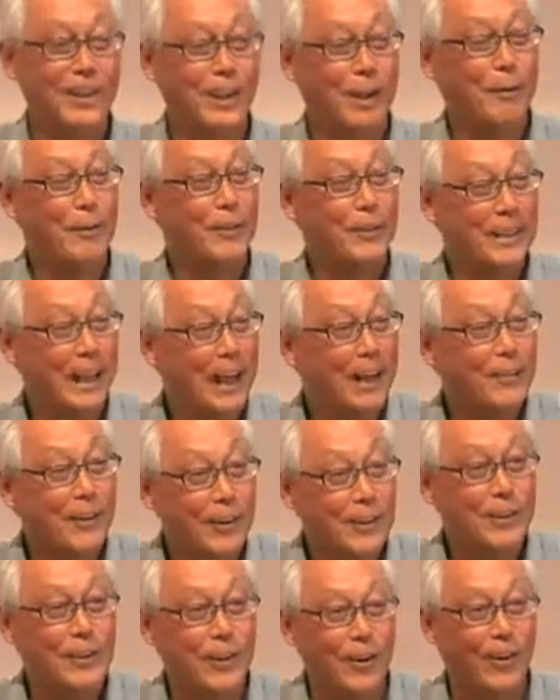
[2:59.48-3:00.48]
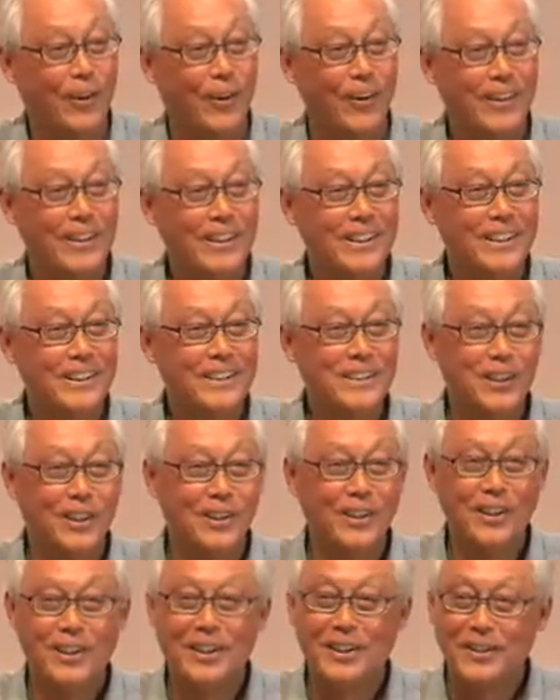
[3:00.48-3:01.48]
You never know.
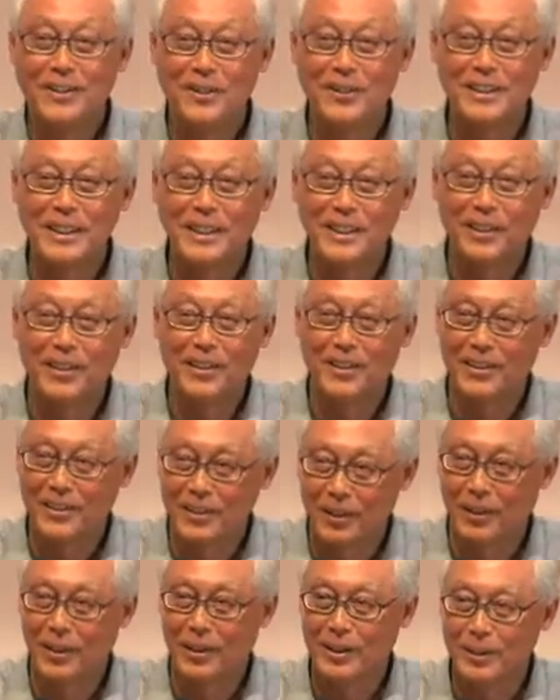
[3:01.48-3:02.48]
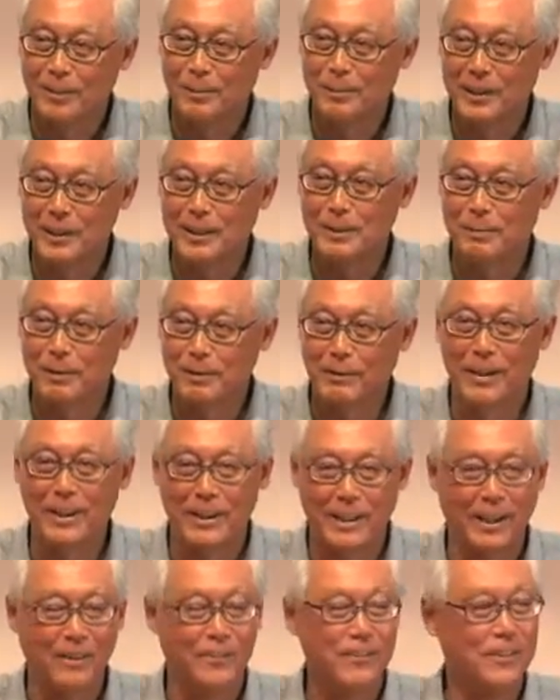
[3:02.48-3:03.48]
So we say, no, just be very
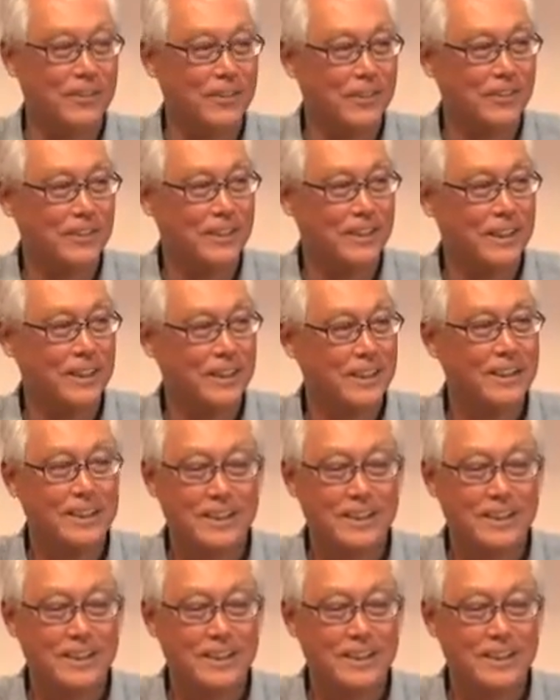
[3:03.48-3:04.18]
careful, you see.